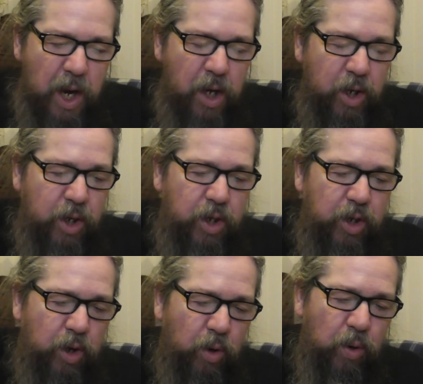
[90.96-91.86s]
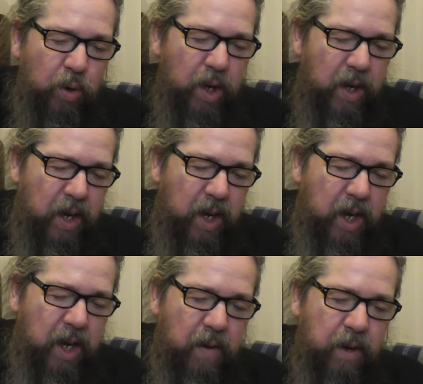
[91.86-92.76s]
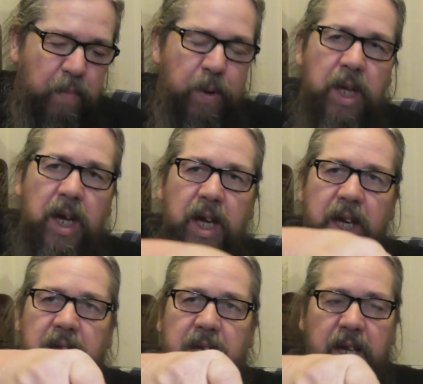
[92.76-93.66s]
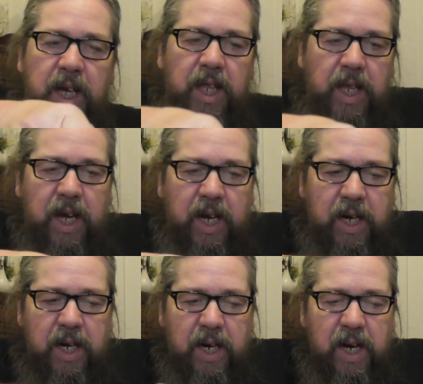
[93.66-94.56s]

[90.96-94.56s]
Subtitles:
So, I'm going to put the haggis in there,